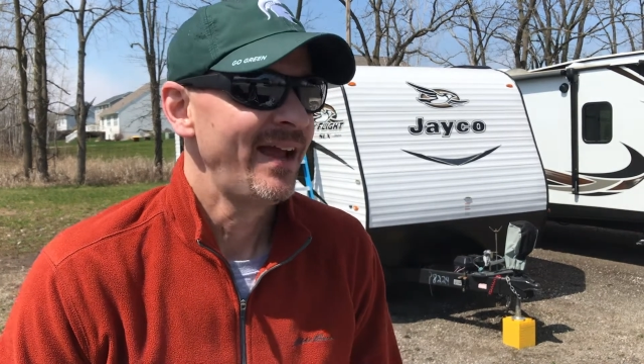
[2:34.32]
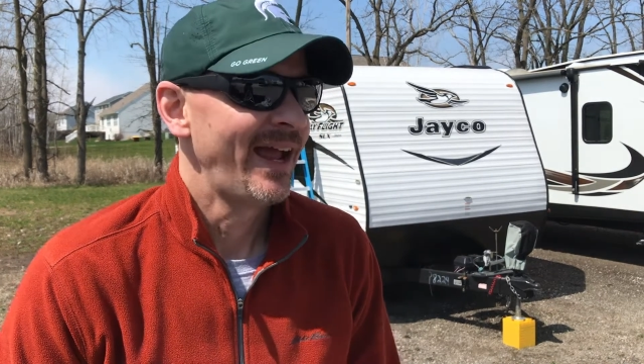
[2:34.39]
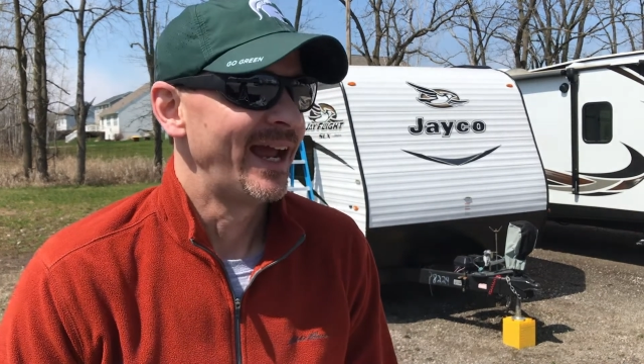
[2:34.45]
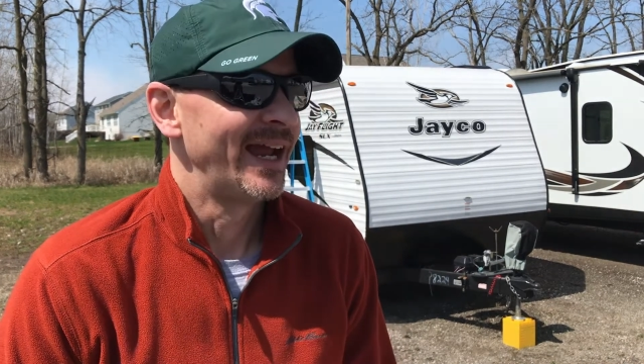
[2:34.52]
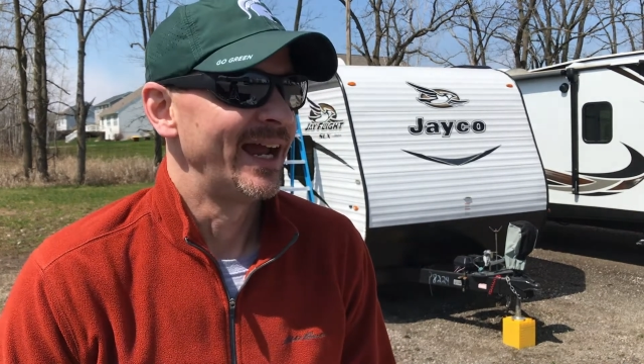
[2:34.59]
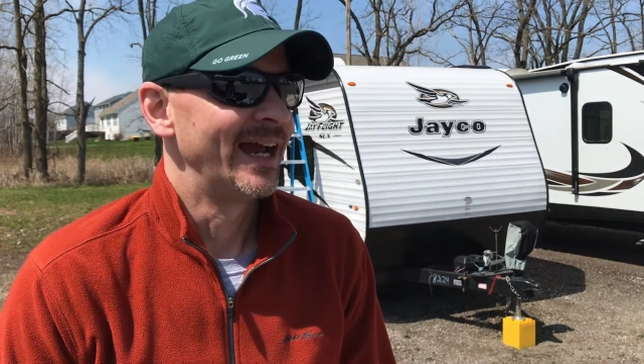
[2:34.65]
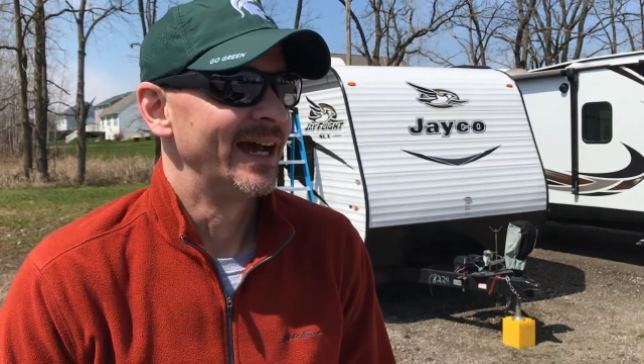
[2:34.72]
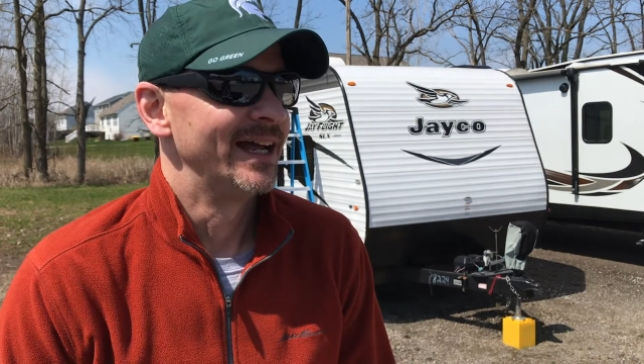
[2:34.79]

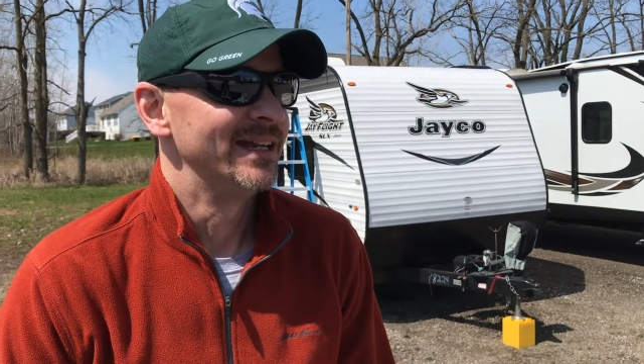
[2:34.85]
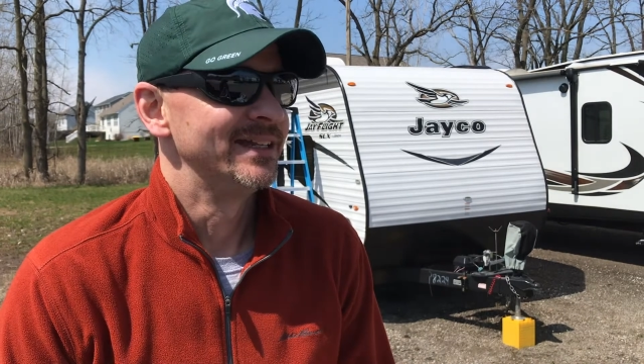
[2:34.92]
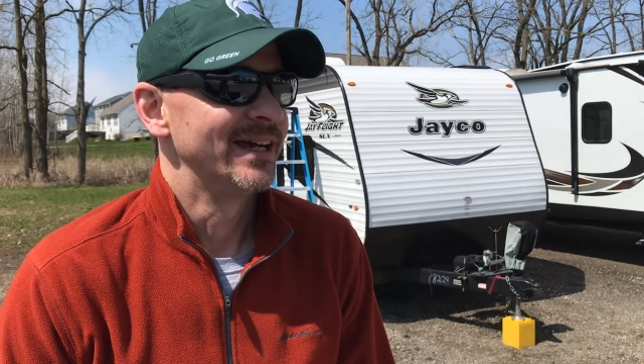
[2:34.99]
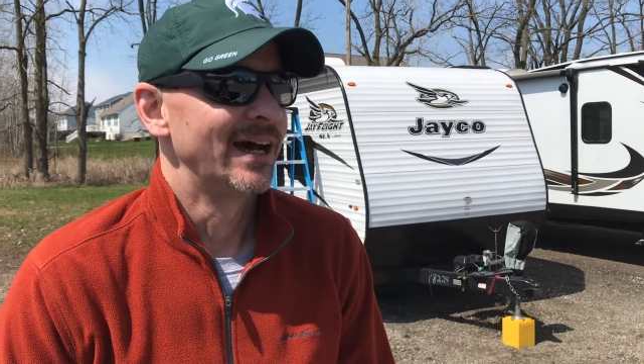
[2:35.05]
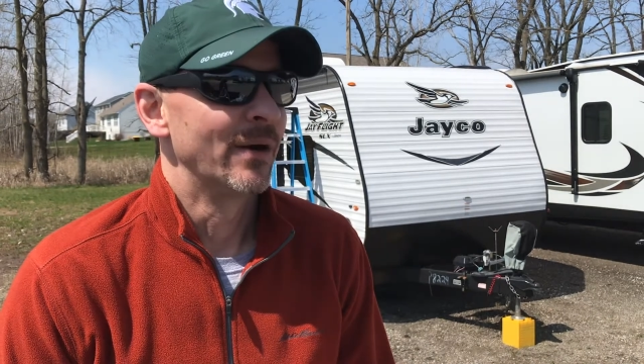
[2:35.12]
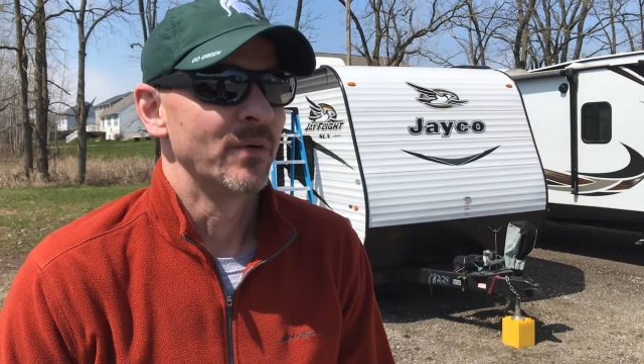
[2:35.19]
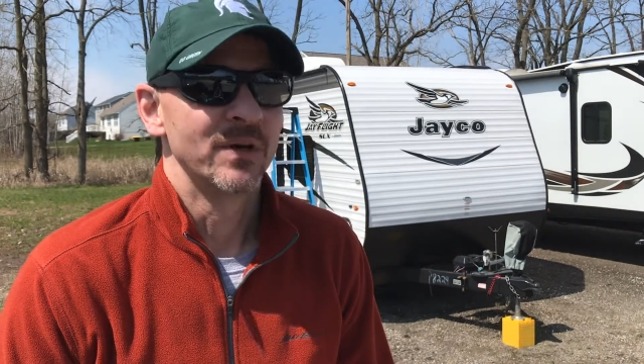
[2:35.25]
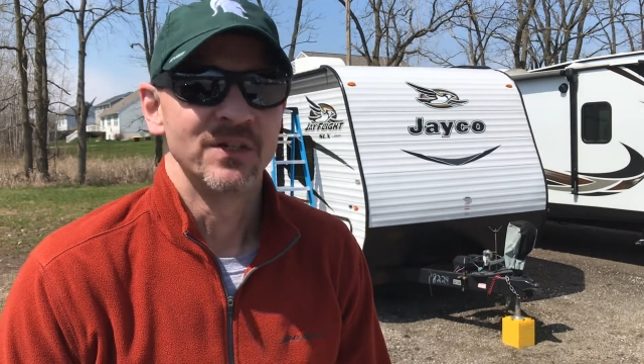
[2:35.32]
and
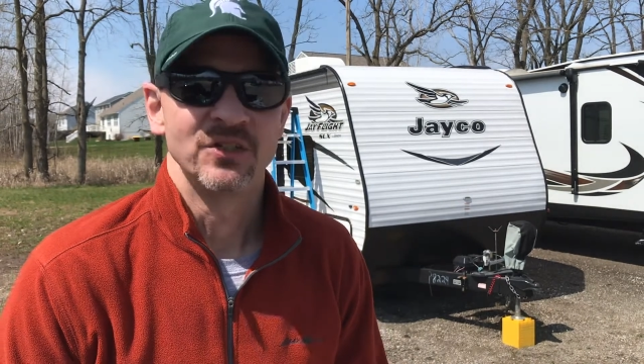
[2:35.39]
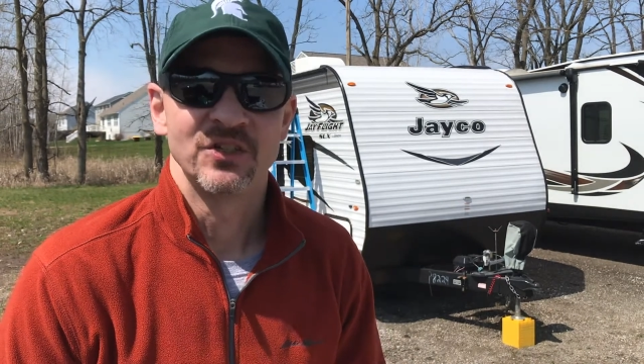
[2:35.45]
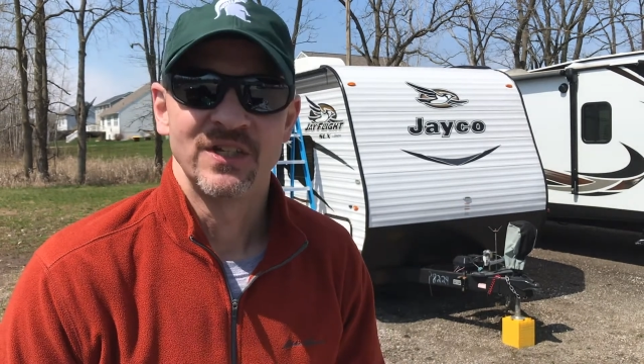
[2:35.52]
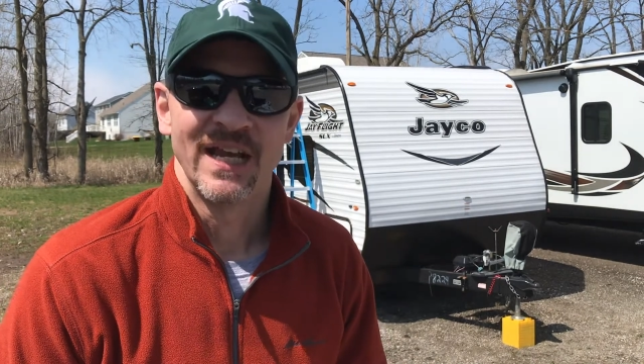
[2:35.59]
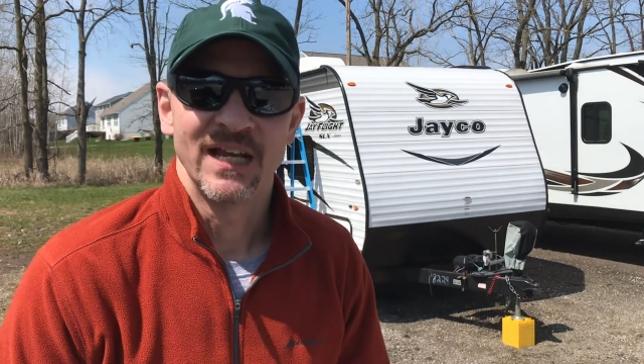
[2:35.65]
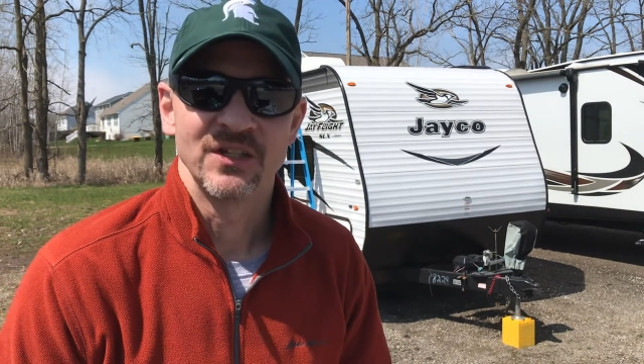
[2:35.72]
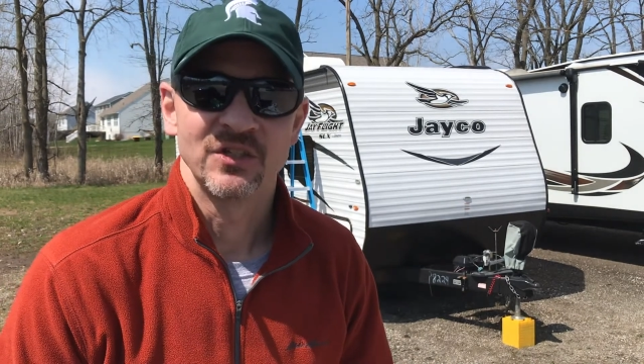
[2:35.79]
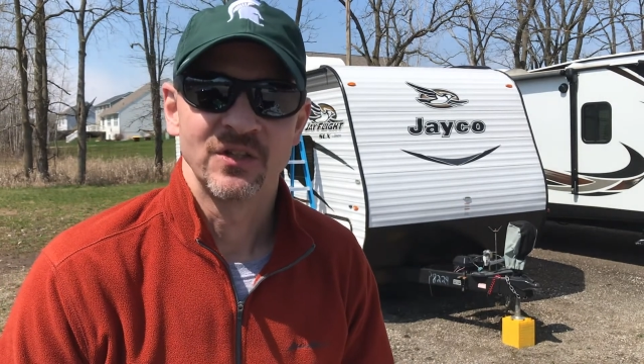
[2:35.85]
we're going to just
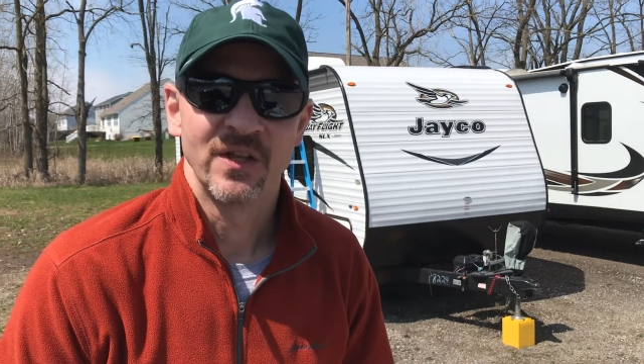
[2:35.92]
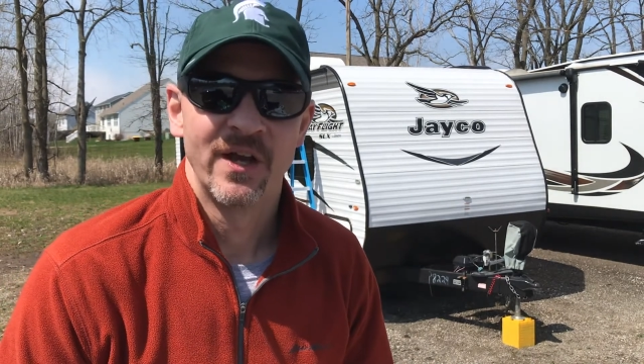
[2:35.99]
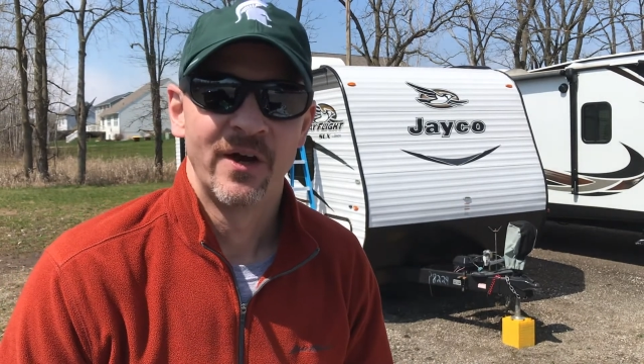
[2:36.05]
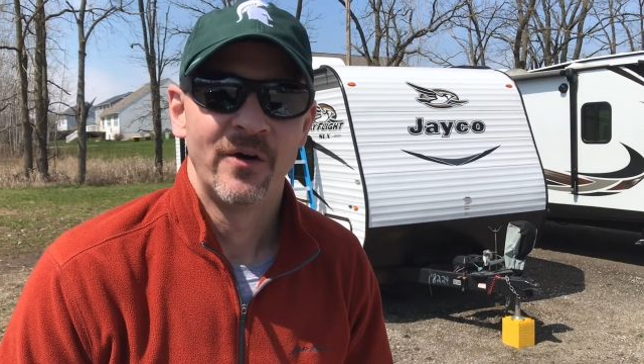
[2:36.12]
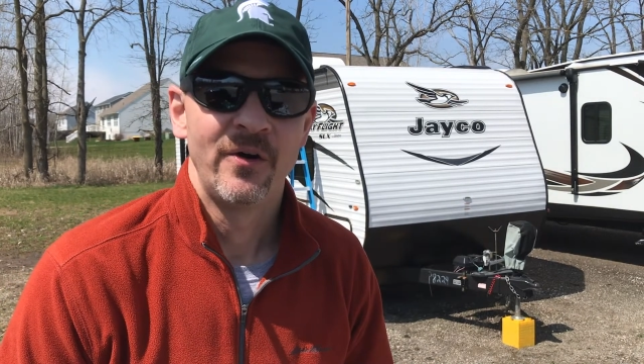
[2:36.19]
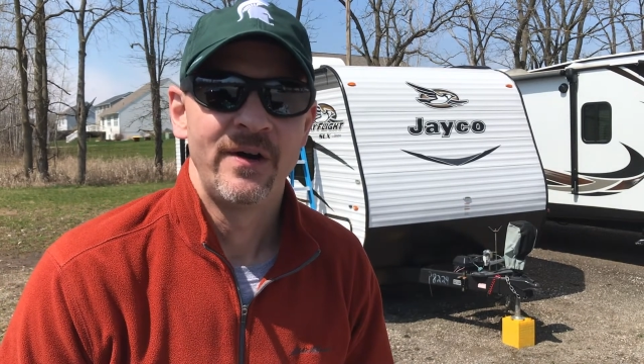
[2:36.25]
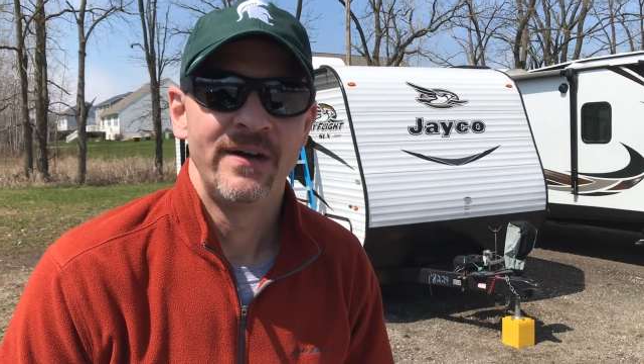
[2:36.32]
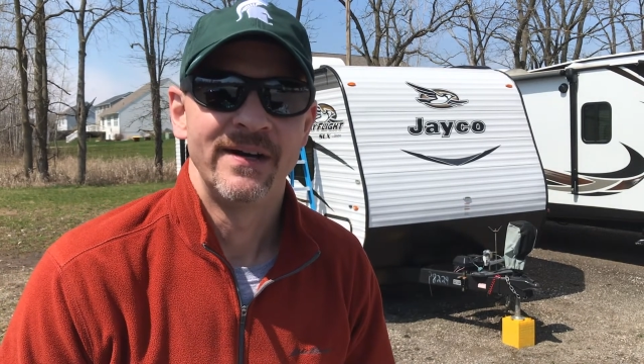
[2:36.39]
take it
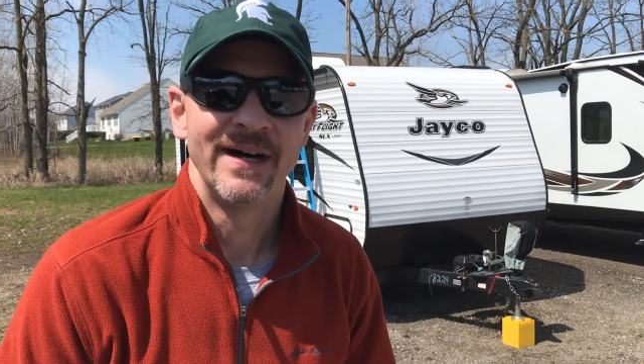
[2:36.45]
slow.